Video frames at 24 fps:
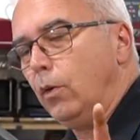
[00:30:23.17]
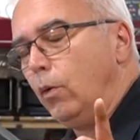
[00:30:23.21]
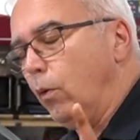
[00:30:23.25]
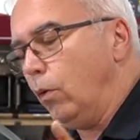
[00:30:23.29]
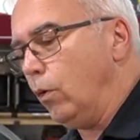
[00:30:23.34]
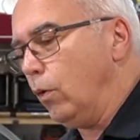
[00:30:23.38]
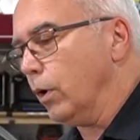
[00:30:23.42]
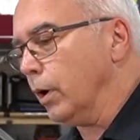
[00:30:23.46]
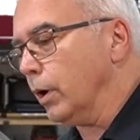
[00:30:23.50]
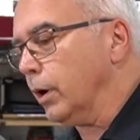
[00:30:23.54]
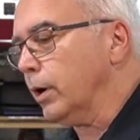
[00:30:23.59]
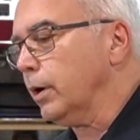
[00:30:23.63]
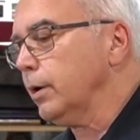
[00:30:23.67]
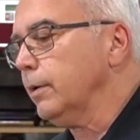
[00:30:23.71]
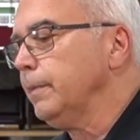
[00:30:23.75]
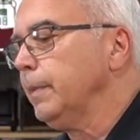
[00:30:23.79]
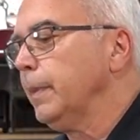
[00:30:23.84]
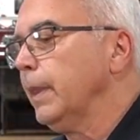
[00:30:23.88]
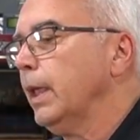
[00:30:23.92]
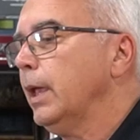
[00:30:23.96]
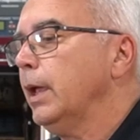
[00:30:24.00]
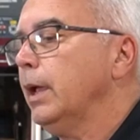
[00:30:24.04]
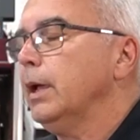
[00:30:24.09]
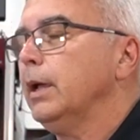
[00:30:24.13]
Or
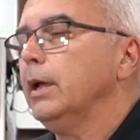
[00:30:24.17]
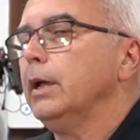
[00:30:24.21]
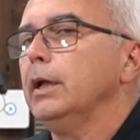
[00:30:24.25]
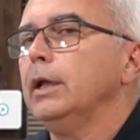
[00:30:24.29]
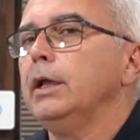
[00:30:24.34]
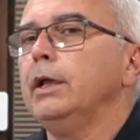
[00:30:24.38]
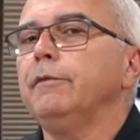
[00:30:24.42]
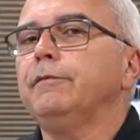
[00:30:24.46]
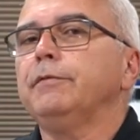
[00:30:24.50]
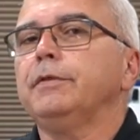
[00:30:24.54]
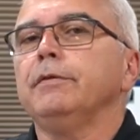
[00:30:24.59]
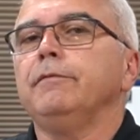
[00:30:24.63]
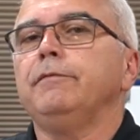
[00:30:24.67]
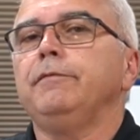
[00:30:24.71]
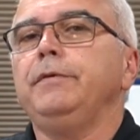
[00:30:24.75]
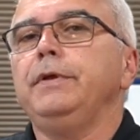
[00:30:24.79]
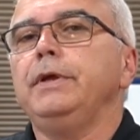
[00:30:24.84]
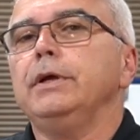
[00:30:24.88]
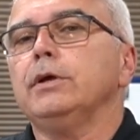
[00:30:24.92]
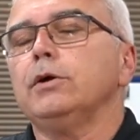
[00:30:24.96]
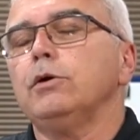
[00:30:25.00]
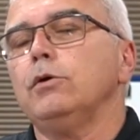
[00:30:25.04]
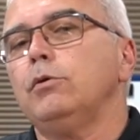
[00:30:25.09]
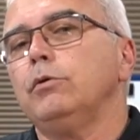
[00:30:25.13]
if the
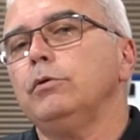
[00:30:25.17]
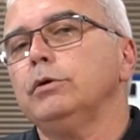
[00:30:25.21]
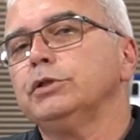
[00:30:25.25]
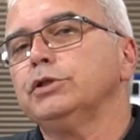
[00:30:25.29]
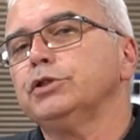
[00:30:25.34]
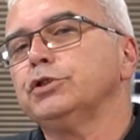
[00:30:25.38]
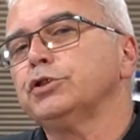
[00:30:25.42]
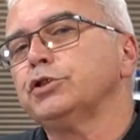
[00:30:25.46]
vehicle was